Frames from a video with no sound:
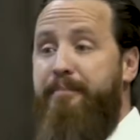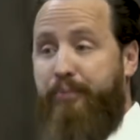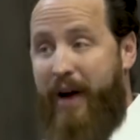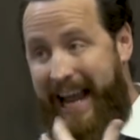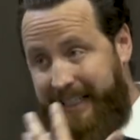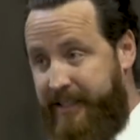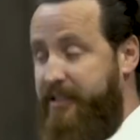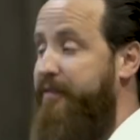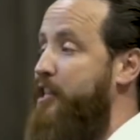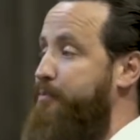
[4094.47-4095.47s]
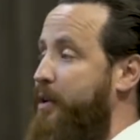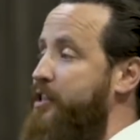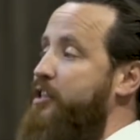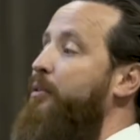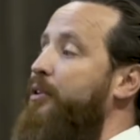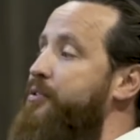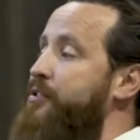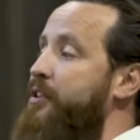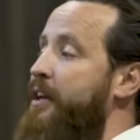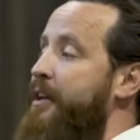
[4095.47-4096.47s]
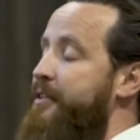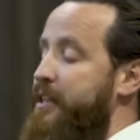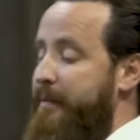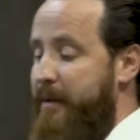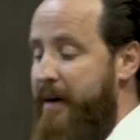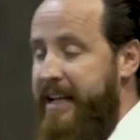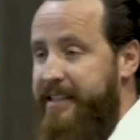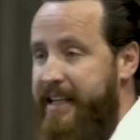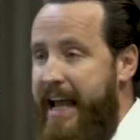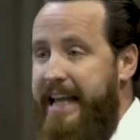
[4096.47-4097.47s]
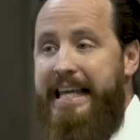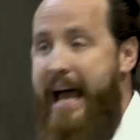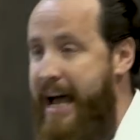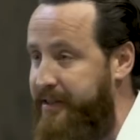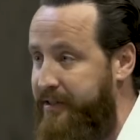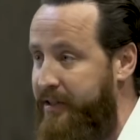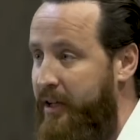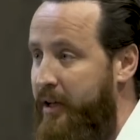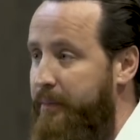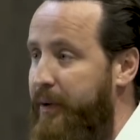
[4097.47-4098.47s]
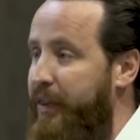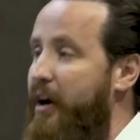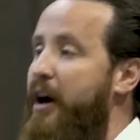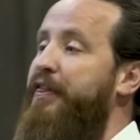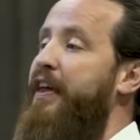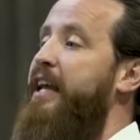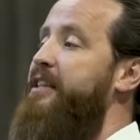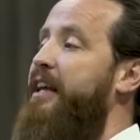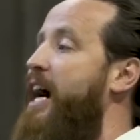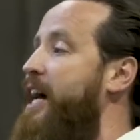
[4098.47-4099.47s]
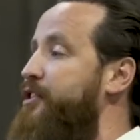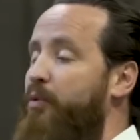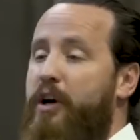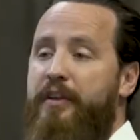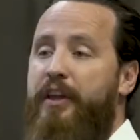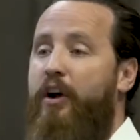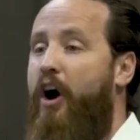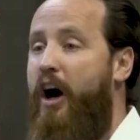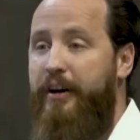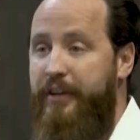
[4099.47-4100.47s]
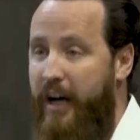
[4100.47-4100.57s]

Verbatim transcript: in practice of these principles. Somebody might say, yes, but there are things in God's Word that are hard to